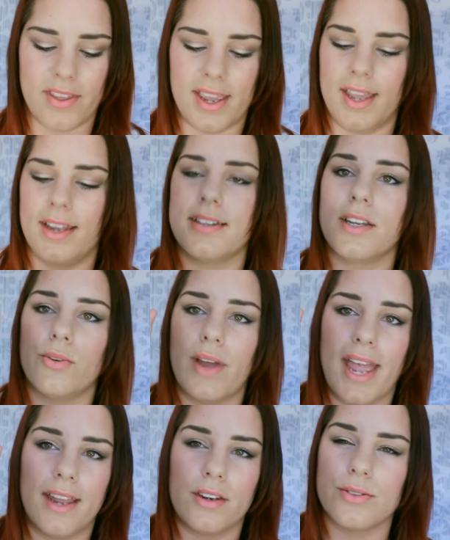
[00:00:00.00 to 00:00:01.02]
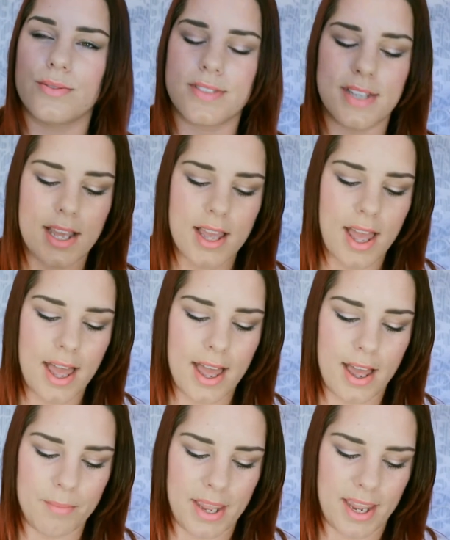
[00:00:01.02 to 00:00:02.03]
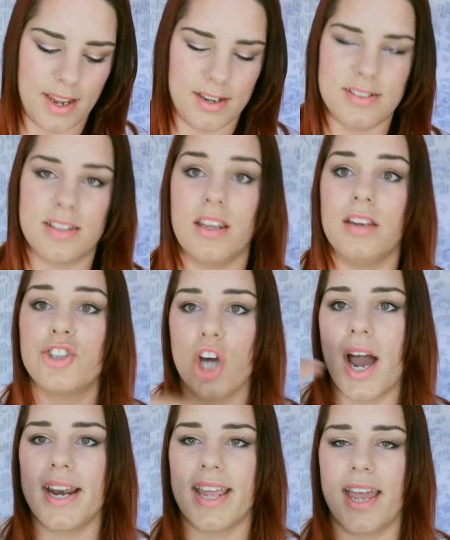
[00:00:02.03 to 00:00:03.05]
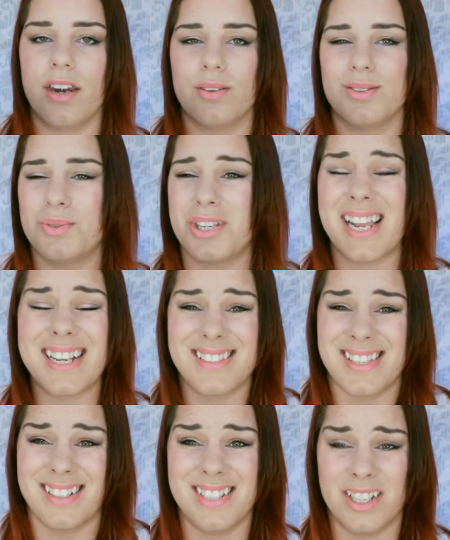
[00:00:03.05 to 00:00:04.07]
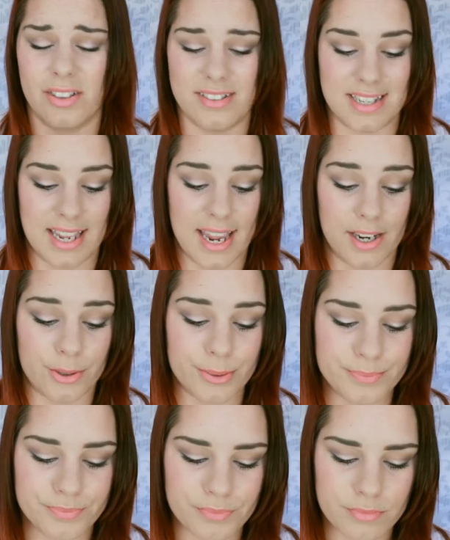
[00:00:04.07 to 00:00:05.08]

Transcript: the little candles um, and the giant candles, which are like $60 a candle.